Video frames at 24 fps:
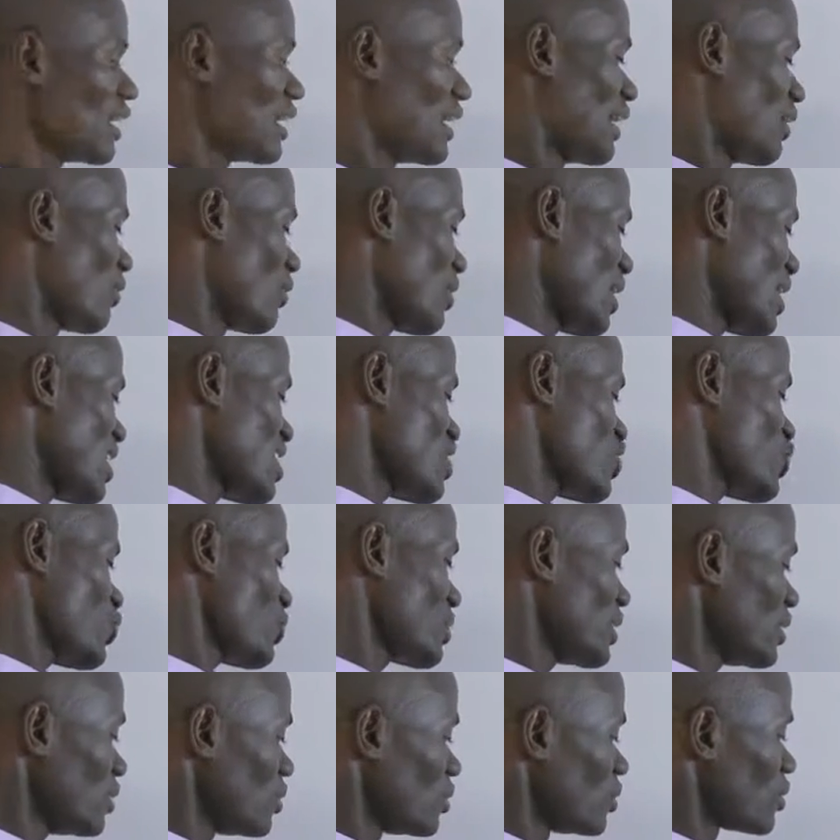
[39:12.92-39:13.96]
Now, as
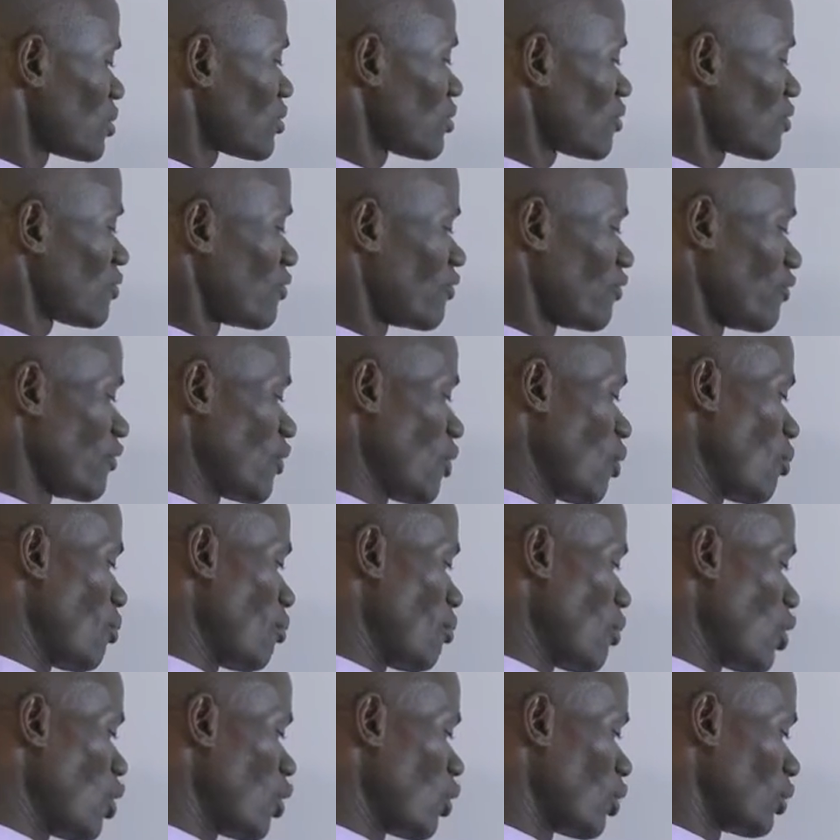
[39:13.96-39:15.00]
we look for
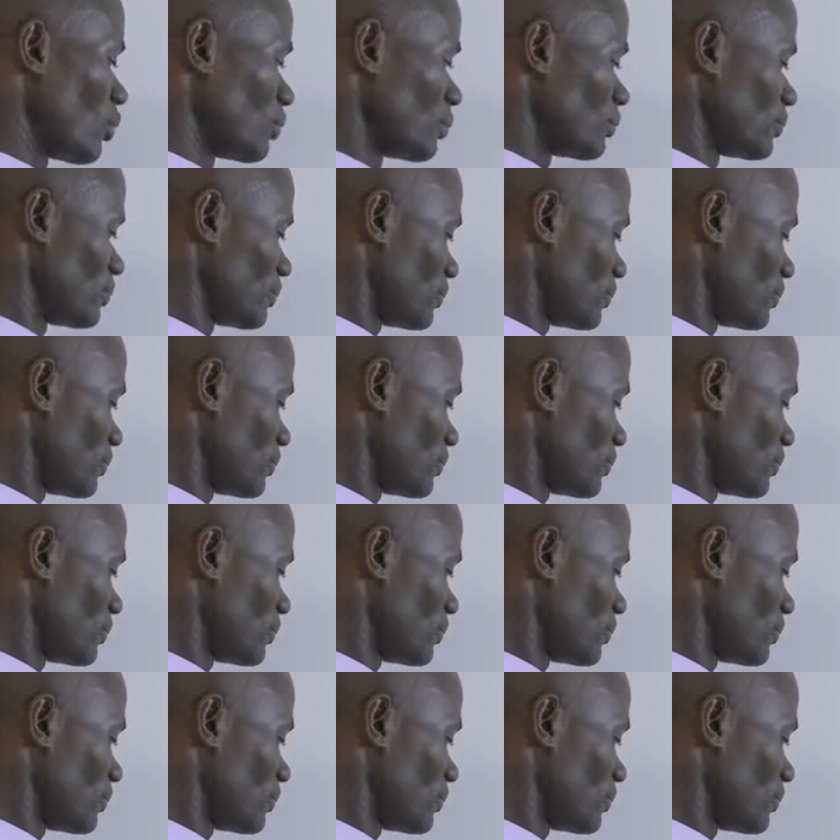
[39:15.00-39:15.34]
more,